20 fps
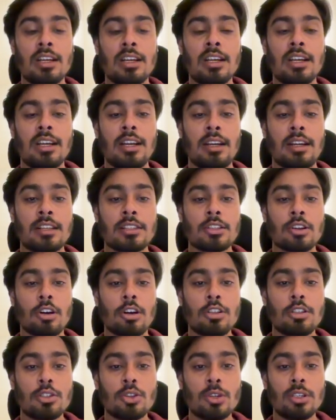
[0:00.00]
It is
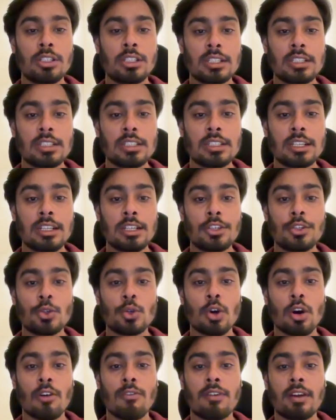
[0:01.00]
also essential
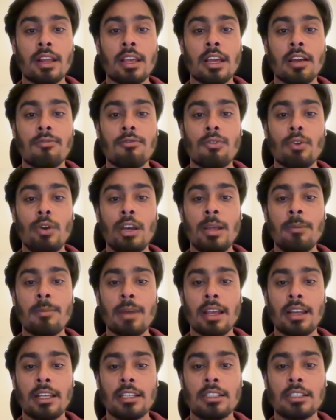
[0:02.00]
to offering a fully
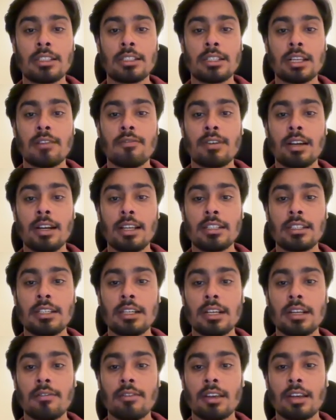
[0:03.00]
managed serverless
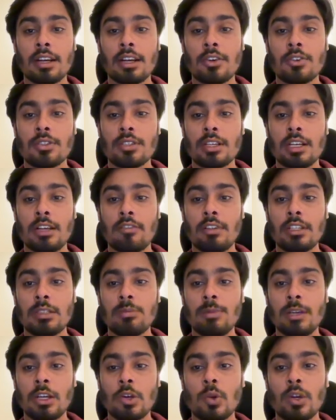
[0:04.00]
data warehouse in which
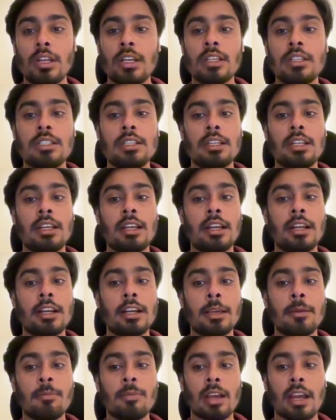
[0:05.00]
BigQuery engineering
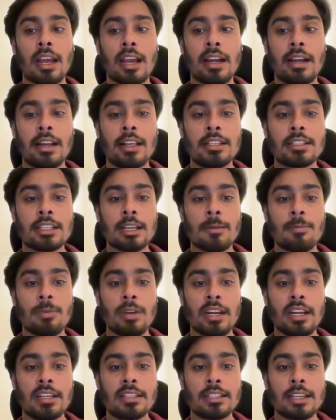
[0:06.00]
team handles
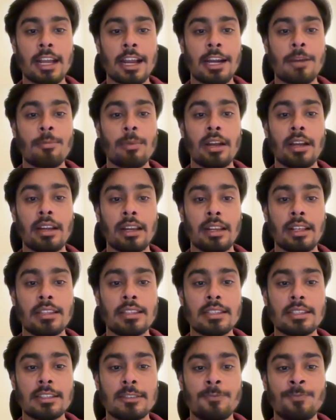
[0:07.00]
updates and
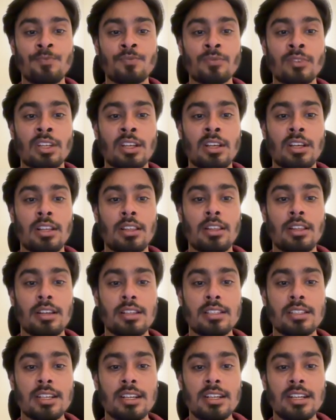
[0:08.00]
maintenance. The
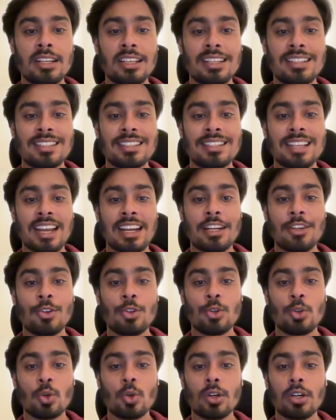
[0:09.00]
result is that
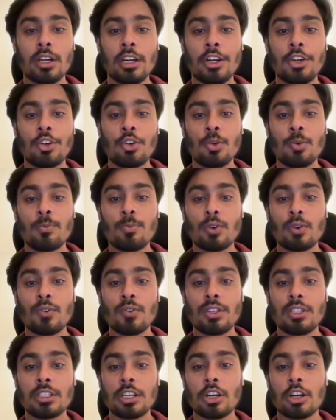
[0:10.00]
you don't need to
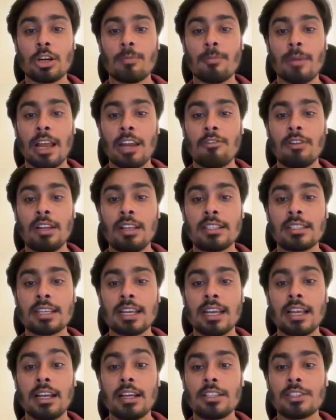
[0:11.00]
provision or manually
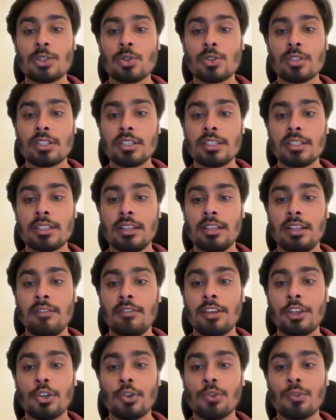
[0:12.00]
scale resources,
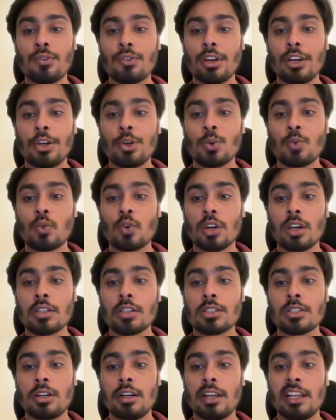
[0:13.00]
leaving you free to
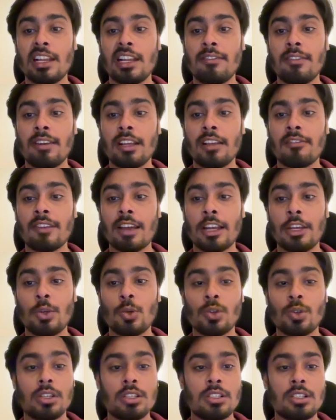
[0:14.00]
focus on delivering
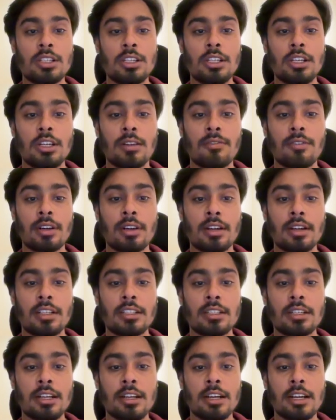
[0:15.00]
value instead of
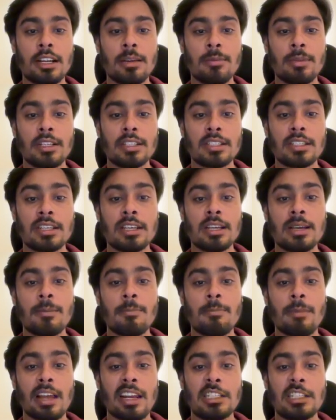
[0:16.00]
traditional database
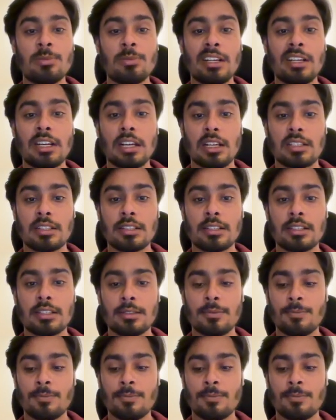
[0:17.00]
management tasks.